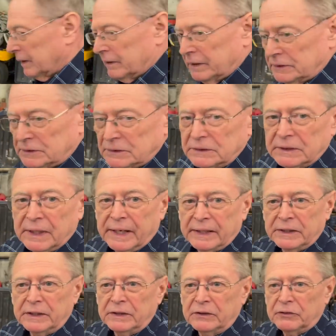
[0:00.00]
This is a
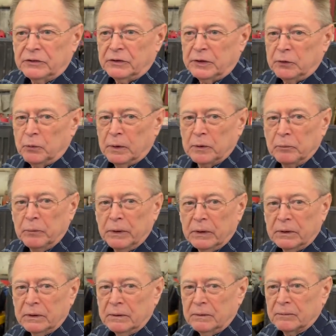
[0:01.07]
1931
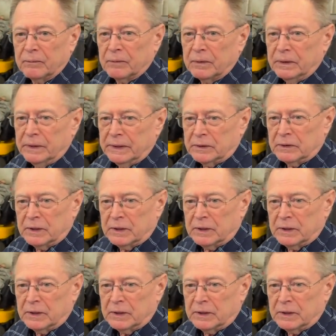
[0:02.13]
Miller that